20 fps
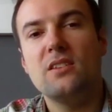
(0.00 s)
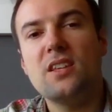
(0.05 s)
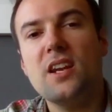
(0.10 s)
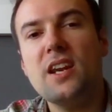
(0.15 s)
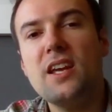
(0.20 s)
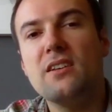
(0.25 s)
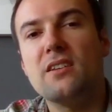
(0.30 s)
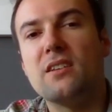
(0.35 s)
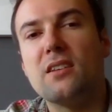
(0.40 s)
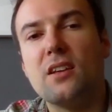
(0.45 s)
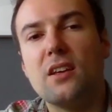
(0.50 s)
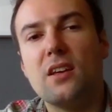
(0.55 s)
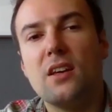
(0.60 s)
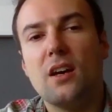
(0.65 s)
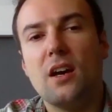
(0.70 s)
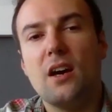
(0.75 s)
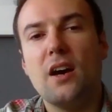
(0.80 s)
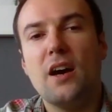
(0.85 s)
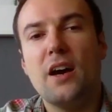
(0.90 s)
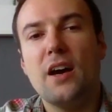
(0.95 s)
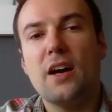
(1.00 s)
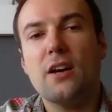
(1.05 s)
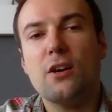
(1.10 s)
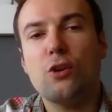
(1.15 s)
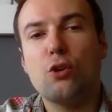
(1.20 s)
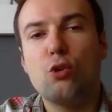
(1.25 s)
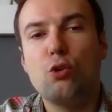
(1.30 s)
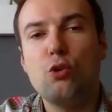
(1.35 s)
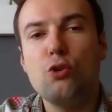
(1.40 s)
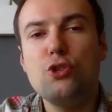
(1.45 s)
Trin,
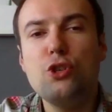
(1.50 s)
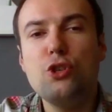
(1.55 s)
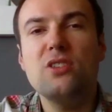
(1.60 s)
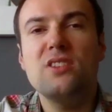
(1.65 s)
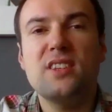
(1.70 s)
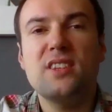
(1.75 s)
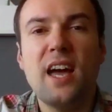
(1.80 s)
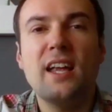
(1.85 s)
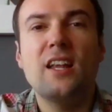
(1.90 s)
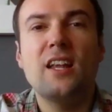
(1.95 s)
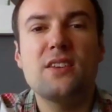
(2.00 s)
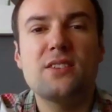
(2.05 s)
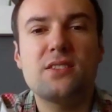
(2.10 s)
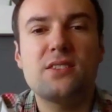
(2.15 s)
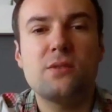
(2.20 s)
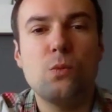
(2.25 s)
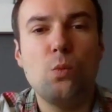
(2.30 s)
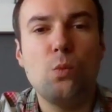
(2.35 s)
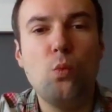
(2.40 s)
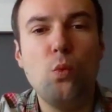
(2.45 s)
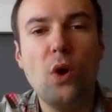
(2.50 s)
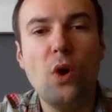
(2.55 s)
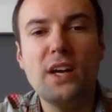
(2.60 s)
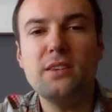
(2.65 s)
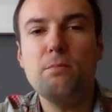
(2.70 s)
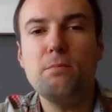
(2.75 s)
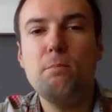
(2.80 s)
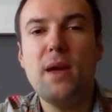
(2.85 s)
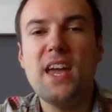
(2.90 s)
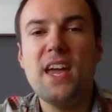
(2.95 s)
could you tell us
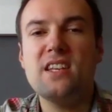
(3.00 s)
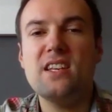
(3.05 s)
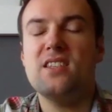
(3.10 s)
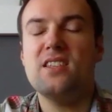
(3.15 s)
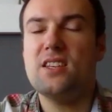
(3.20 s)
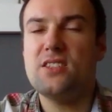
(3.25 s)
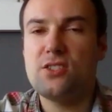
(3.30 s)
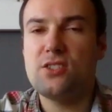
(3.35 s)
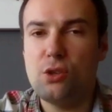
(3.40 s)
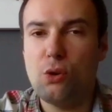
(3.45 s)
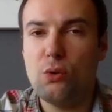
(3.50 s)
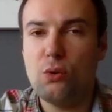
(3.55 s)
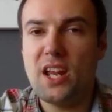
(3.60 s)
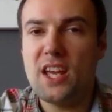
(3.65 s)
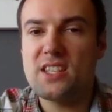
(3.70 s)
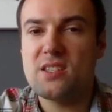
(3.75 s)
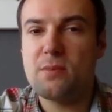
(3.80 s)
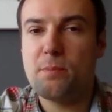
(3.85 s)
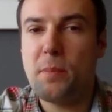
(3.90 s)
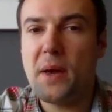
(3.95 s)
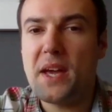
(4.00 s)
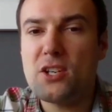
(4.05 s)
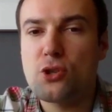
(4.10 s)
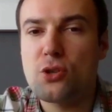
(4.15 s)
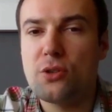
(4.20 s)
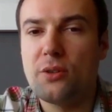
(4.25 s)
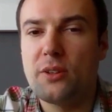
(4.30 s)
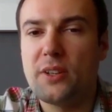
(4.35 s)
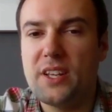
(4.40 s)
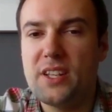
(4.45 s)
what makes Estonia
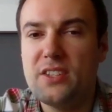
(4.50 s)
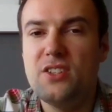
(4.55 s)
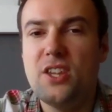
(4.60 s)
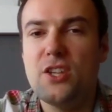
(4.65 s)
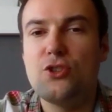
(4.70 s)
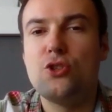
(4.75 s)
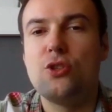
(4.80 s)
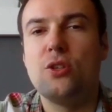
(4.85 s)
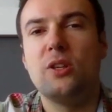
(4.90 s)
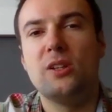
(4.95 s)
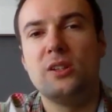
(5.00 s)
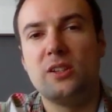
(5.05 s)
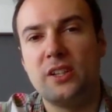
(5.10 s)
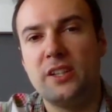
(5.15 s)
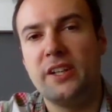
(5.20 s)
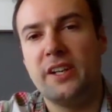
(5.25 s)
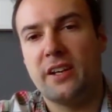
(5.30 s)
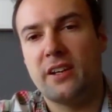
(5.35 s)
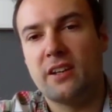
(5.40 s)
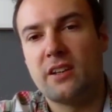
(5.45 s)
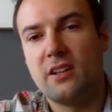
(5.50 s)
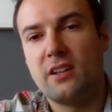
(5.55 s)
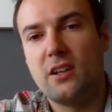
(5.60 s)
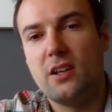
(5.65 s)
special in digital learning?